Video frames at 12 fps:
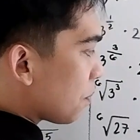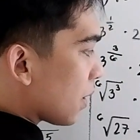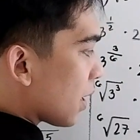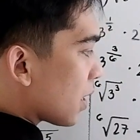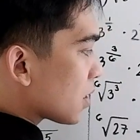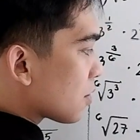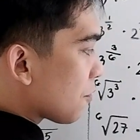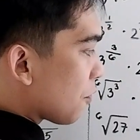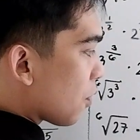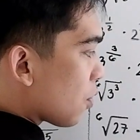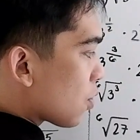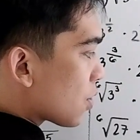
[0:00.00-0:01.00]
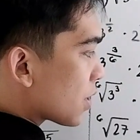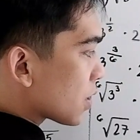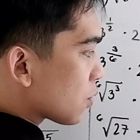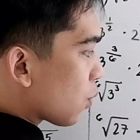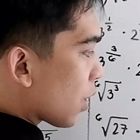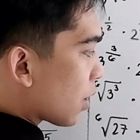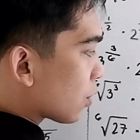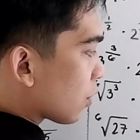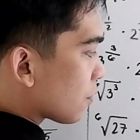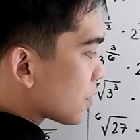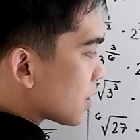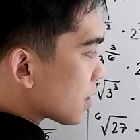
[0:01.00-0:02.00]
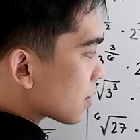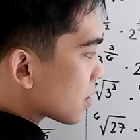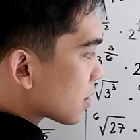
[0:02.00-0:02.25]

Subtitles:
plus 4 square root of 6